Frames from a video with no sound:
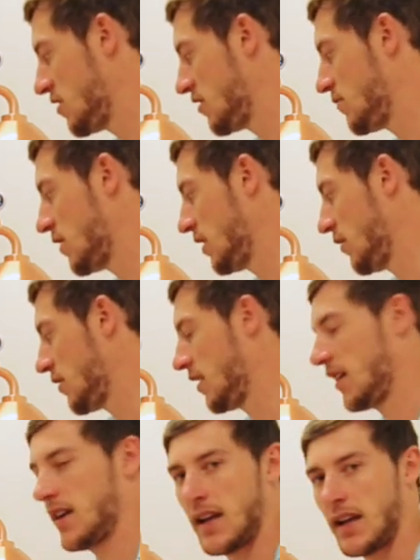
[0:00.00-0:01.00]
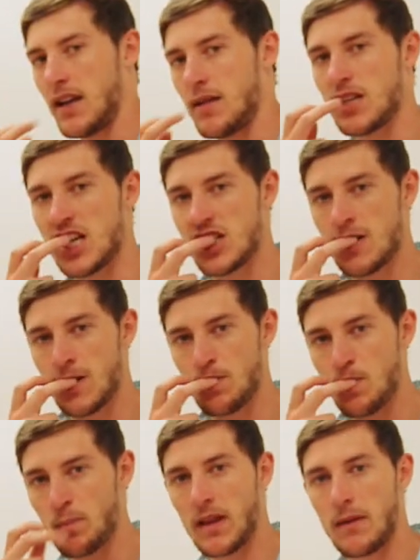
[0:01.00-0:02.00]
Just run your finger and keep tasting it,
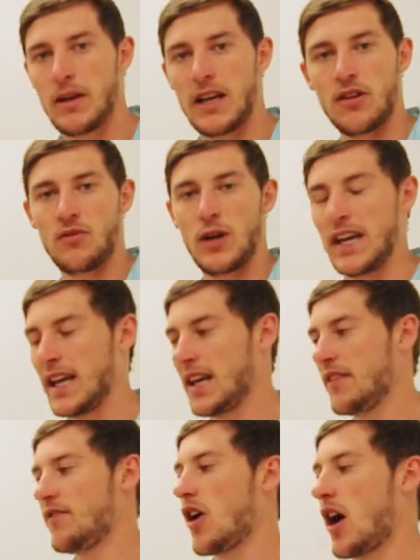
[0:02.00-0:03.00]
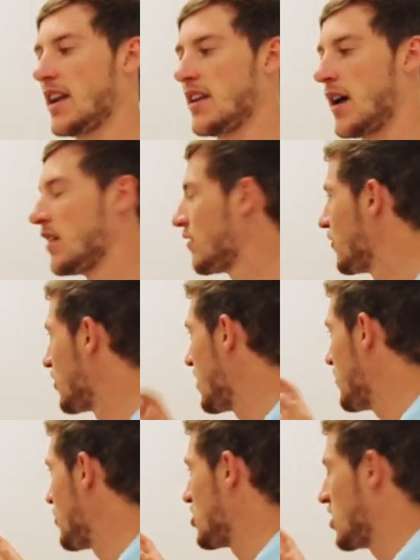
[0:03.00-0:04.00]
because we can give guidelines for
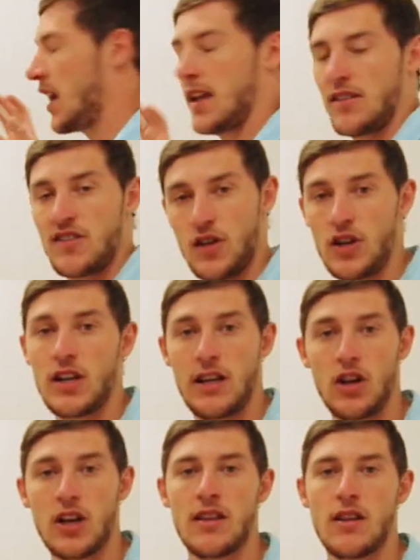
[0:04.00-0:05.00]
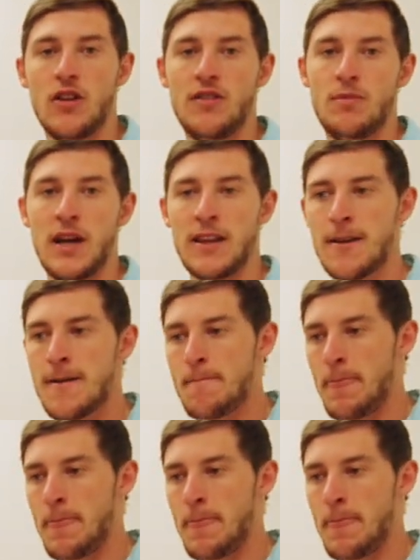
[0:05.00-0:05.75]
temperature and certainly look at those, but